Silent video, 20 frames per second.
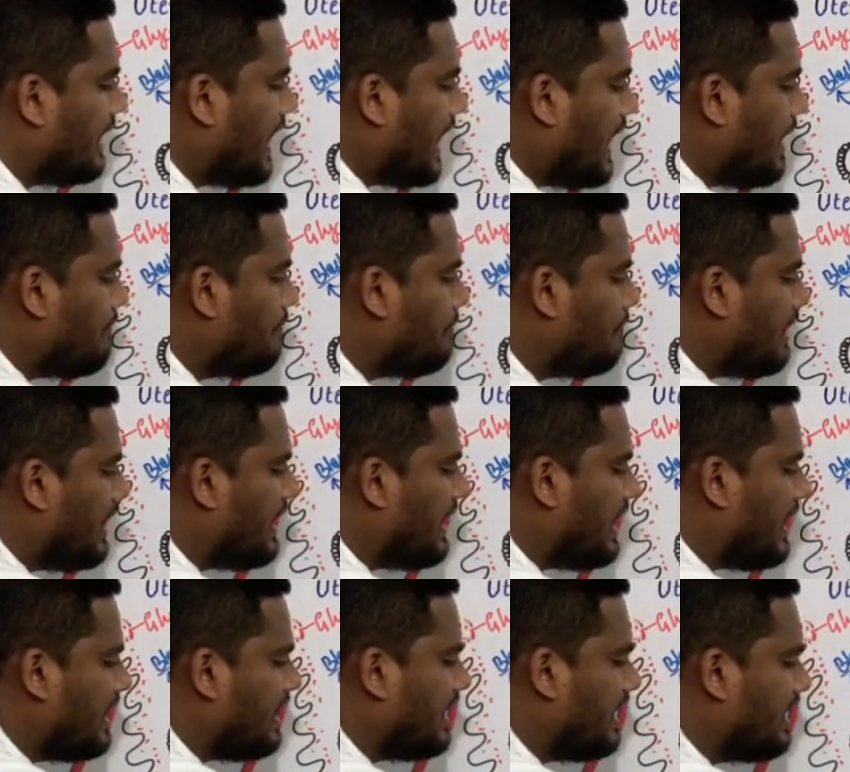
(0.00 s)

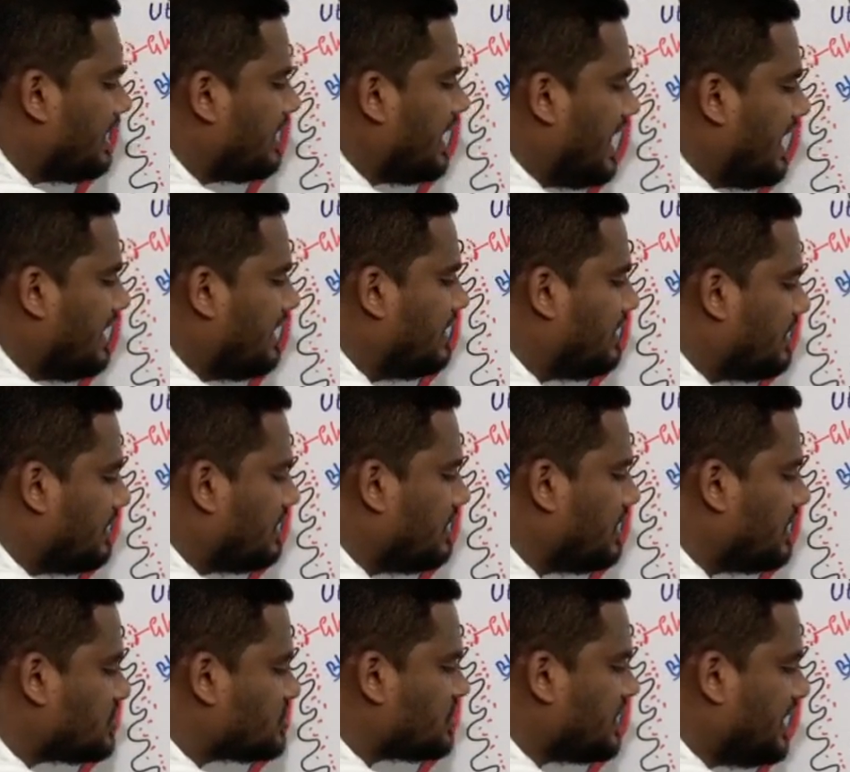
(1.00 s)
It
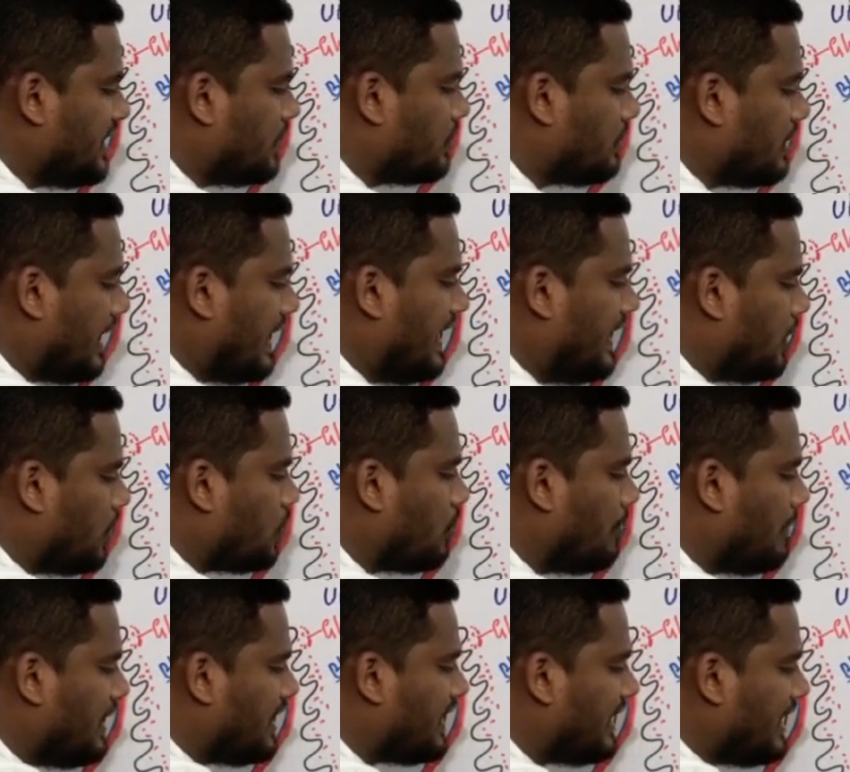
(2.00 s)
enters into the
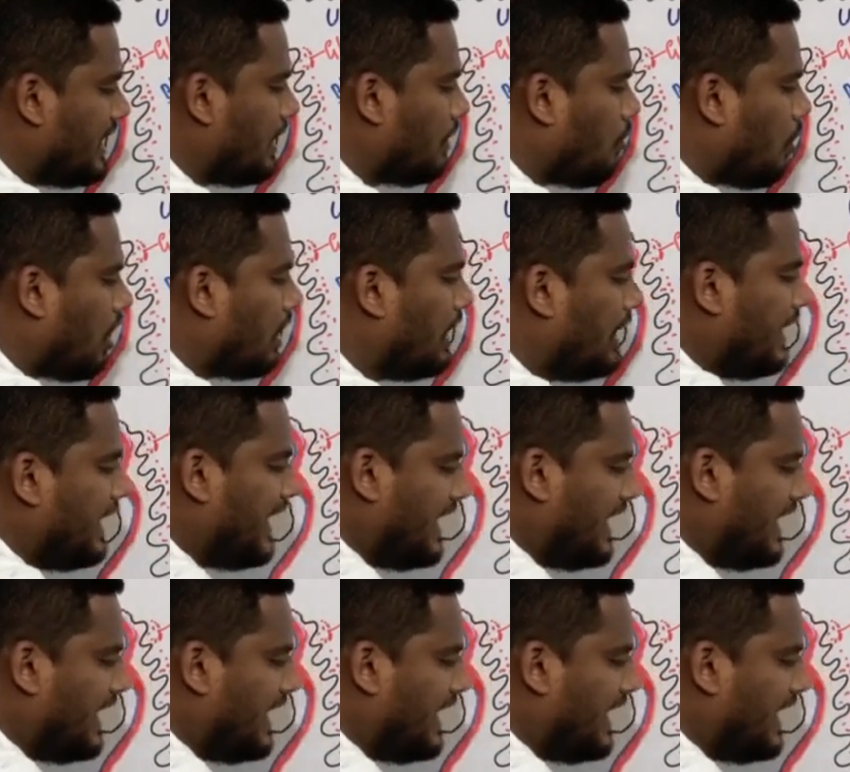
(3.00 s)
endometrial wall.